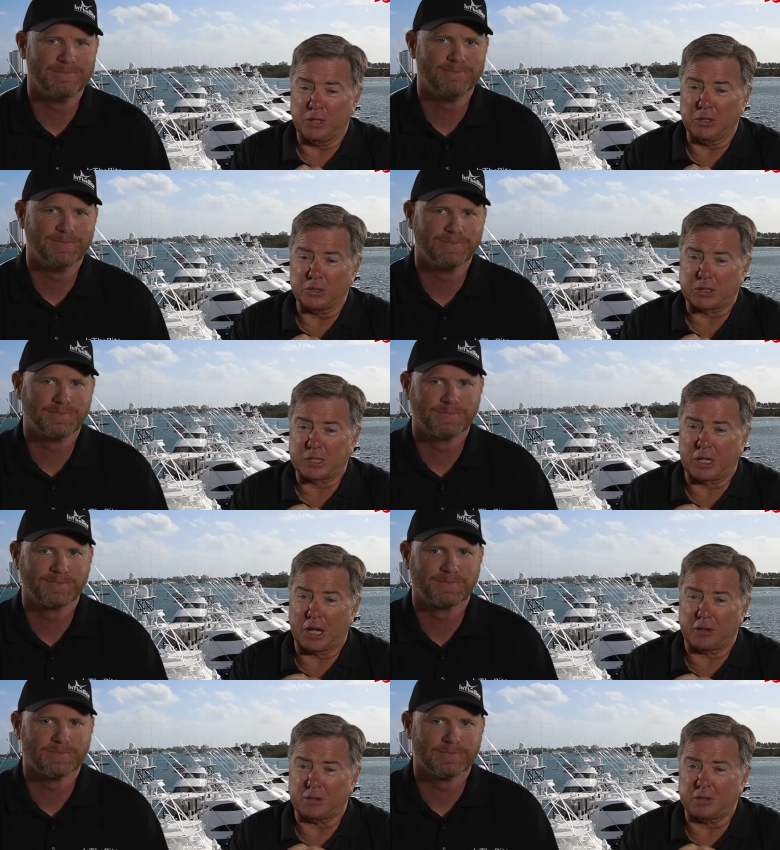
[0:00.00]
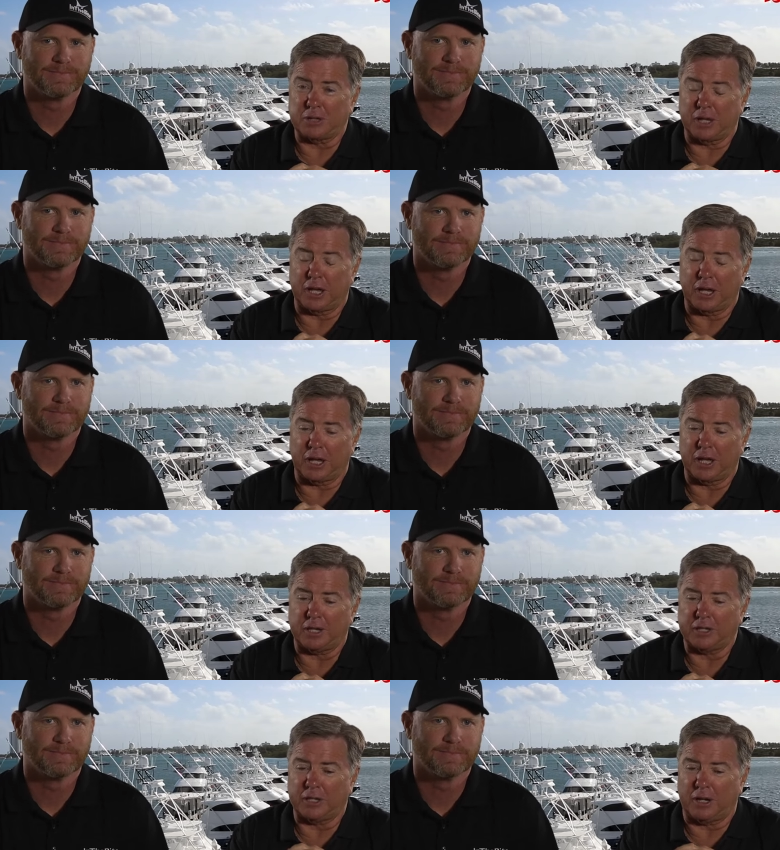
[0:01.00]
Speaker 1: years together,
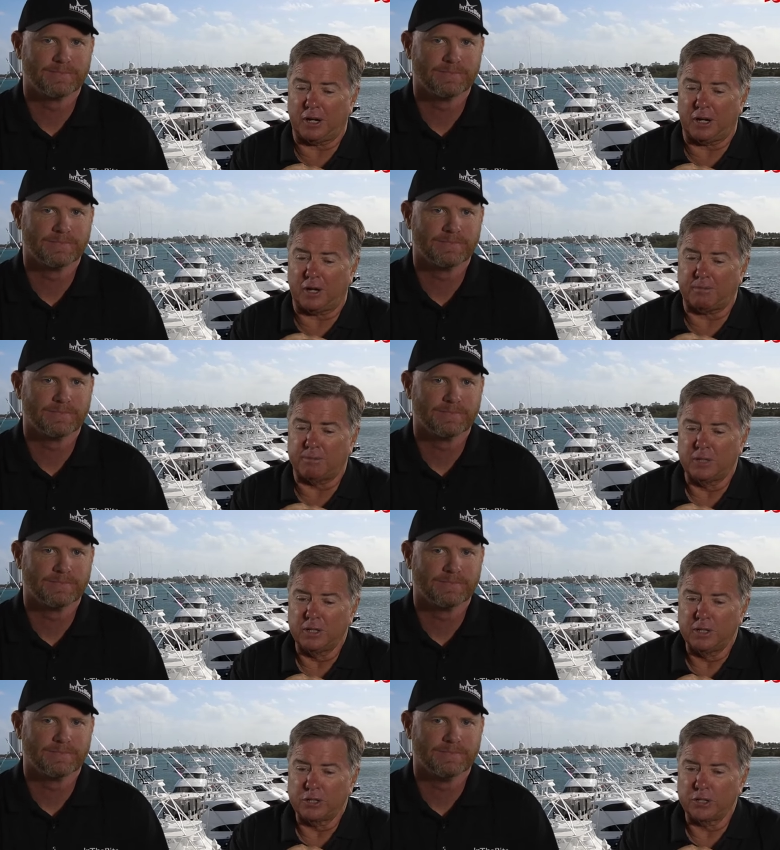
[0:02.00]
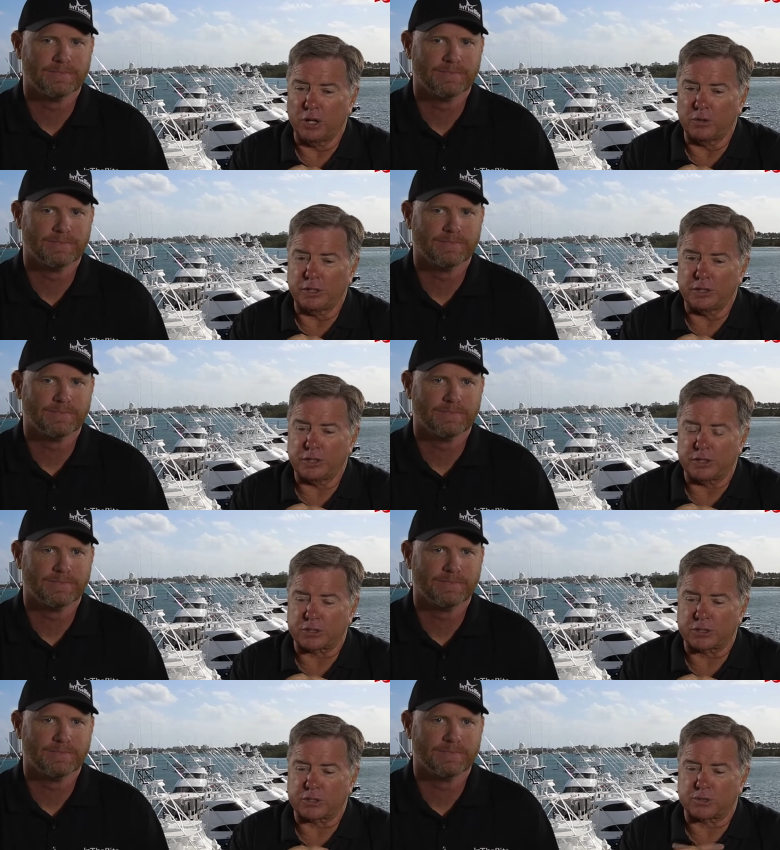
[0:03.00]
and um, you know, it,
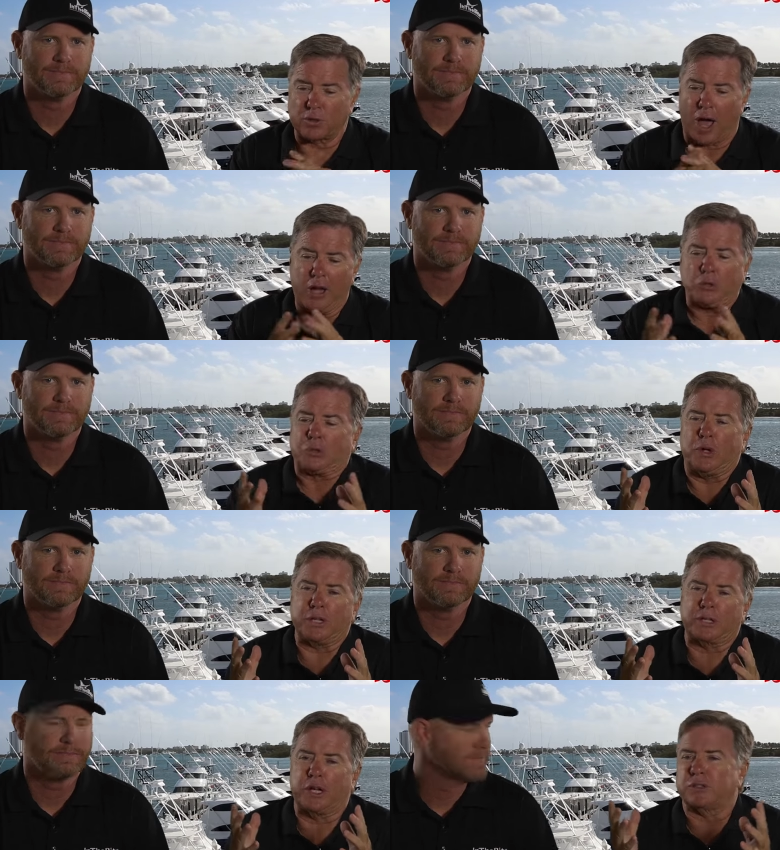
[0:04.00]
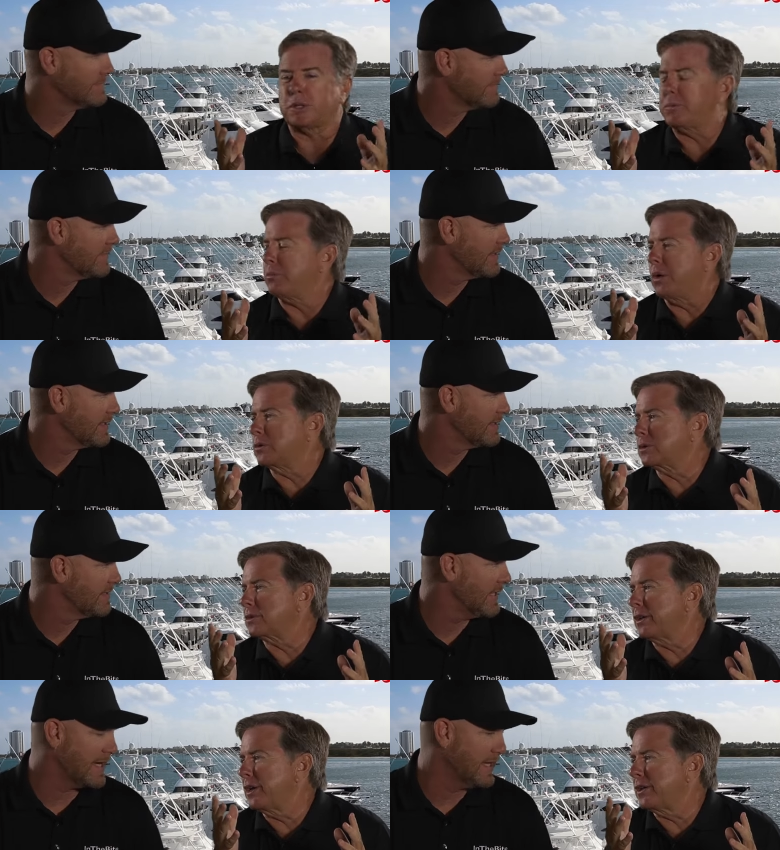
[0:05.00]
it's I don't do anything else. I build
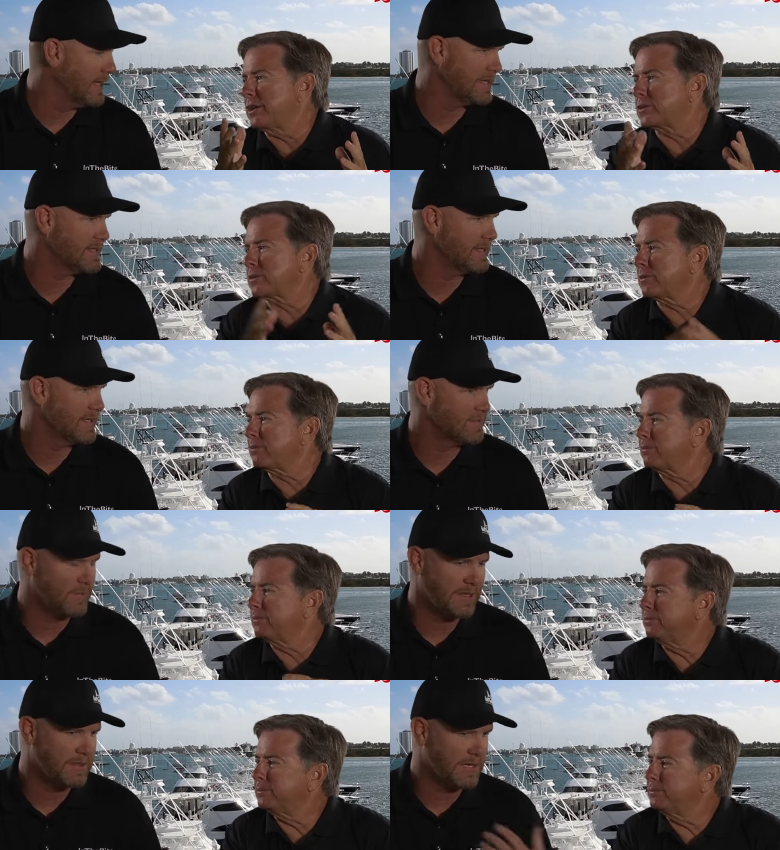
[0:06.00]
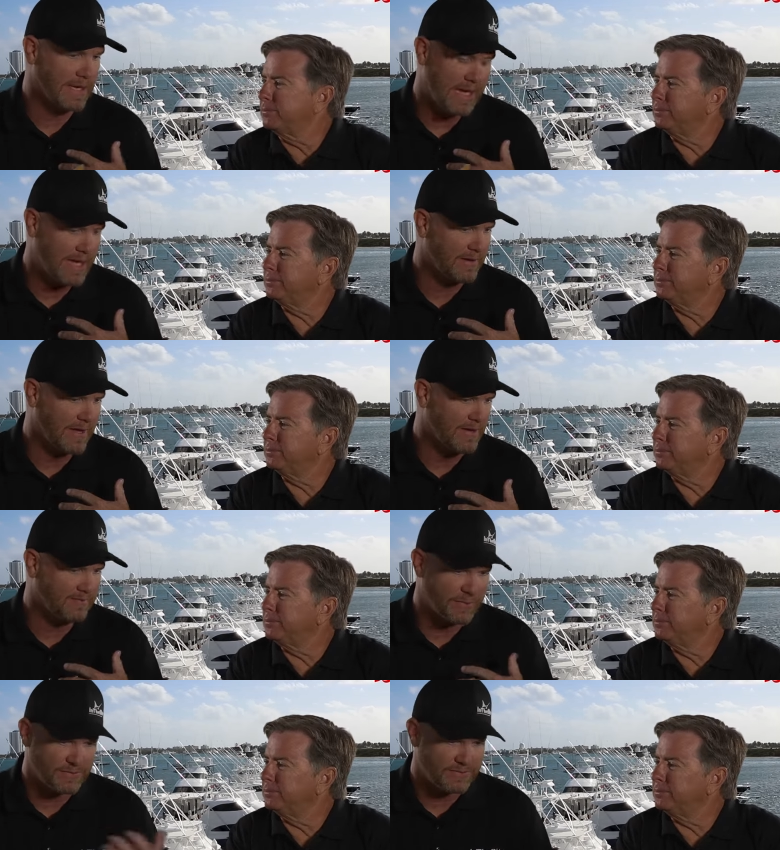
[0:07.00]
boats.
Speaker 2: Yeah, I, and I, that's that's one thing I
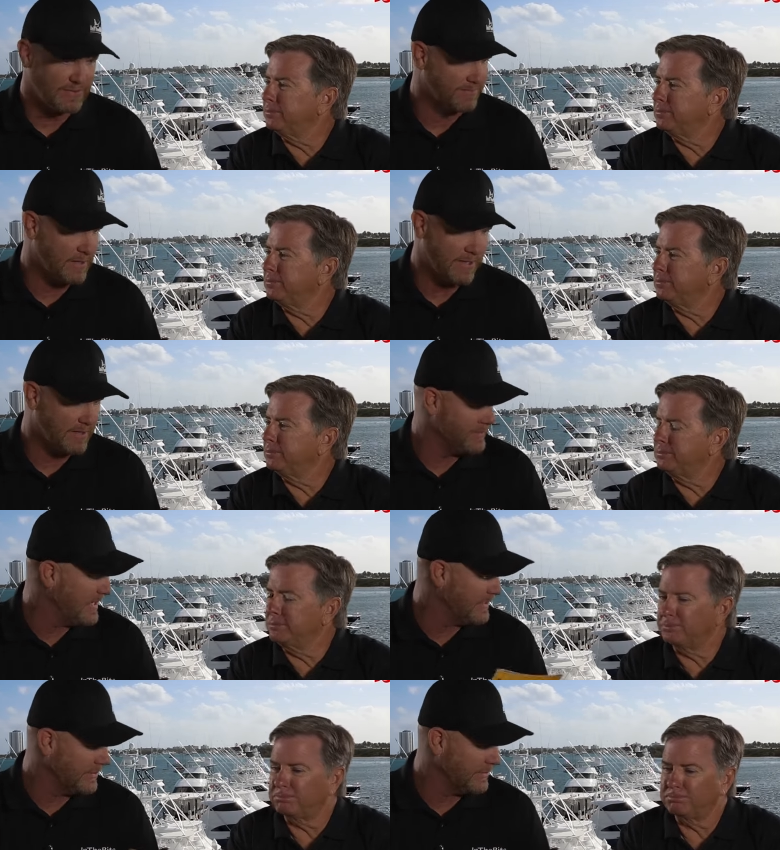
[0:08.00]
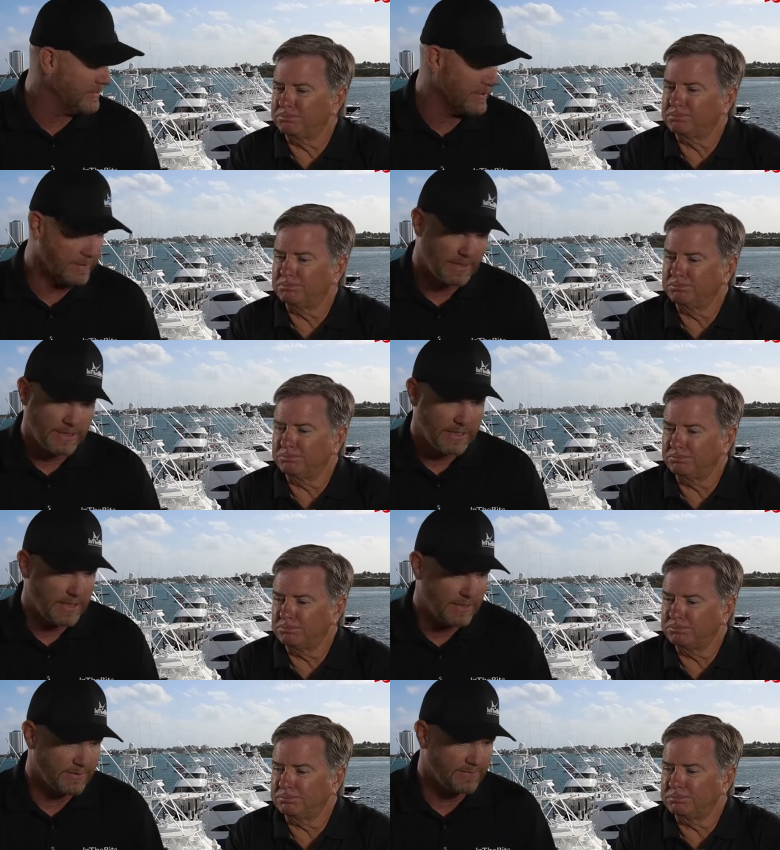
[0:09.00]
I've personally admired about you and.
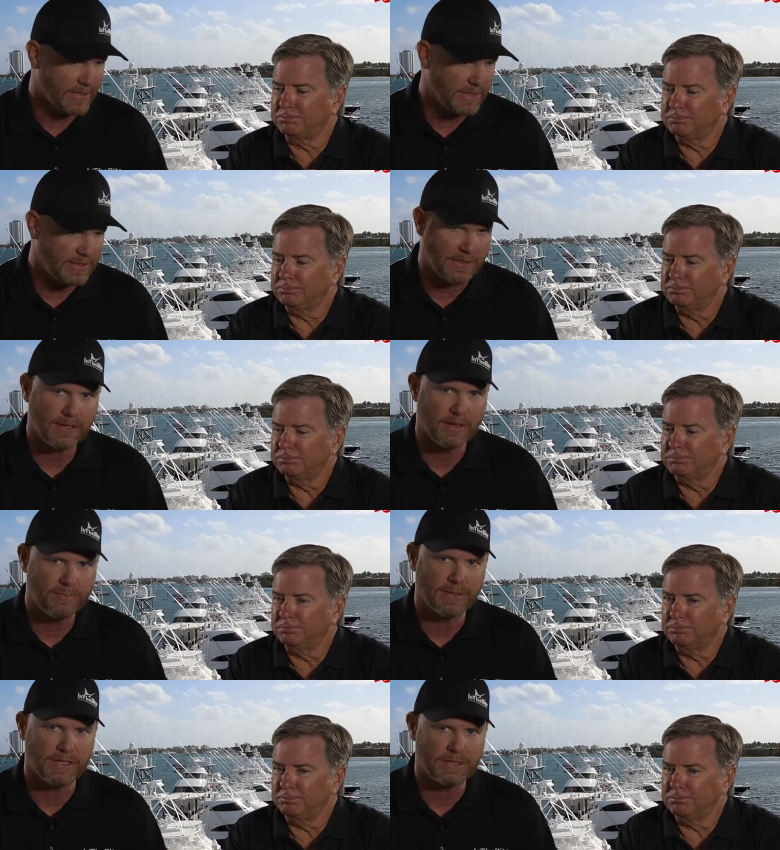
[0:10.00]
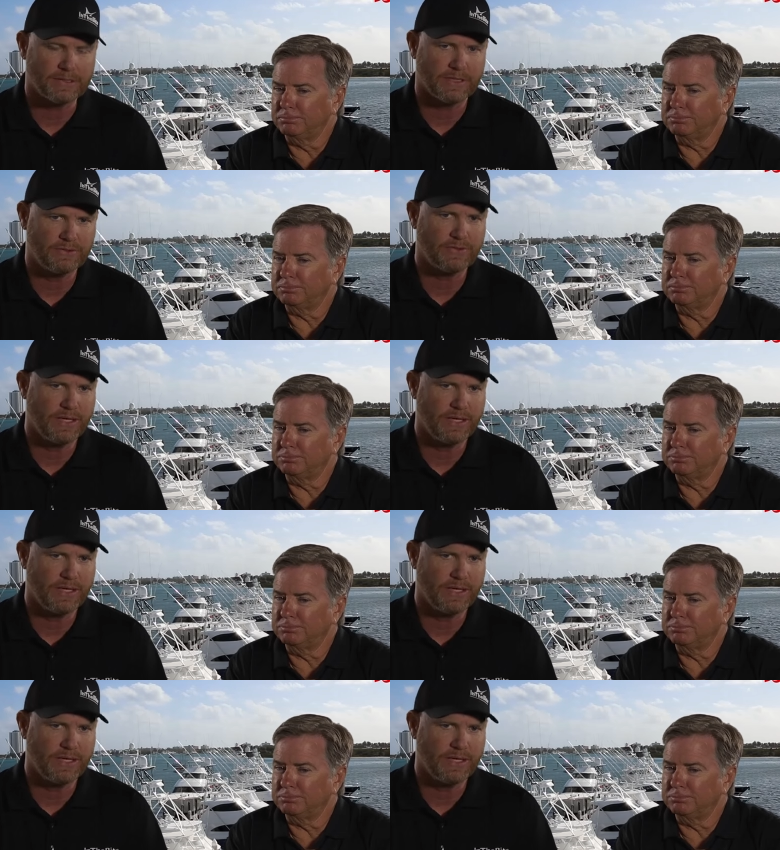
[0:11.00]
and the Viking company is that you